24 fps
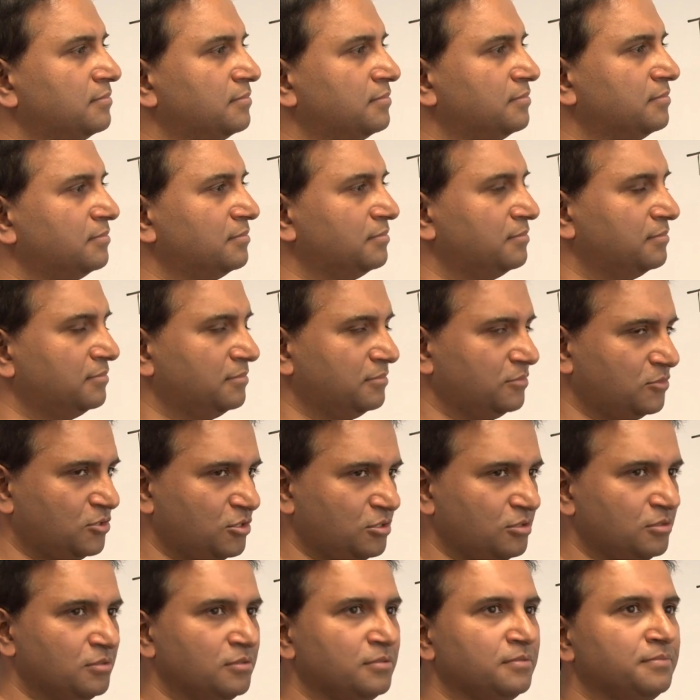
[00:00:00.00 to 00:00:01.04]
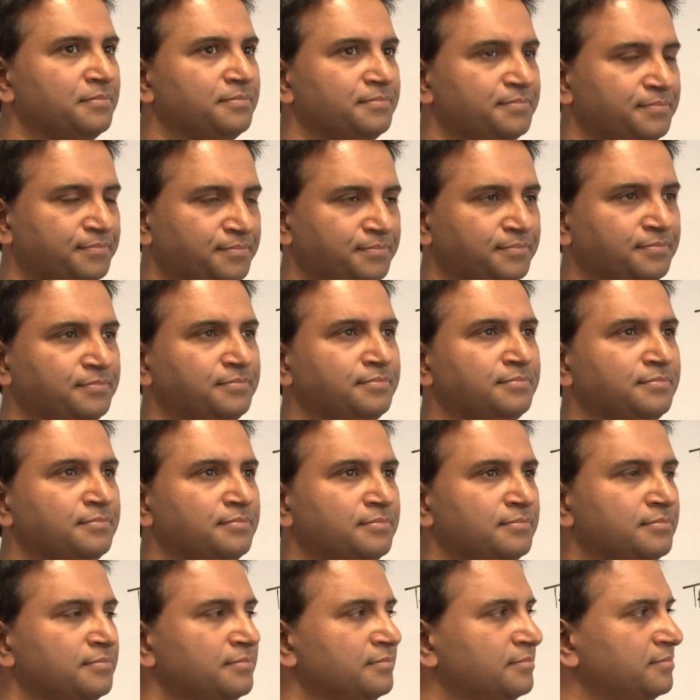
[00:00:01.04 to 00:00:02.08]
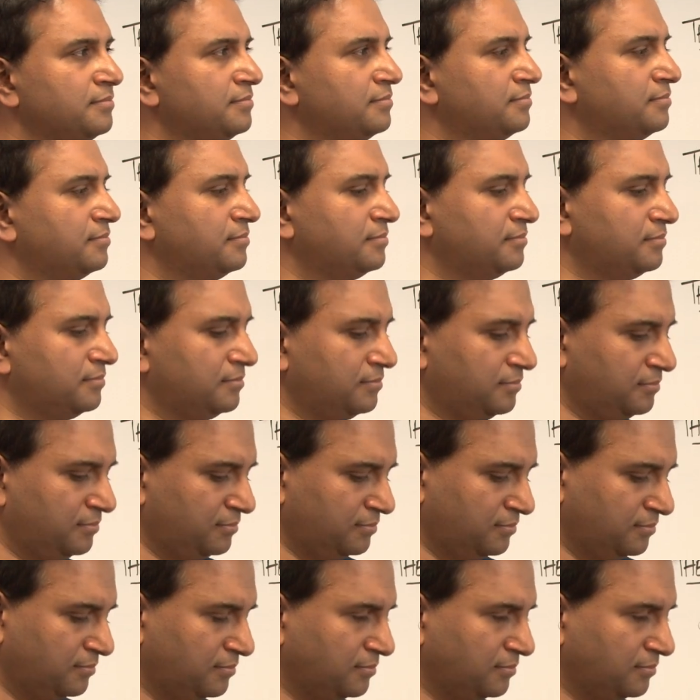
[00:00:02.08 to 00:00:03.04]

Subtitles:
(not speaking)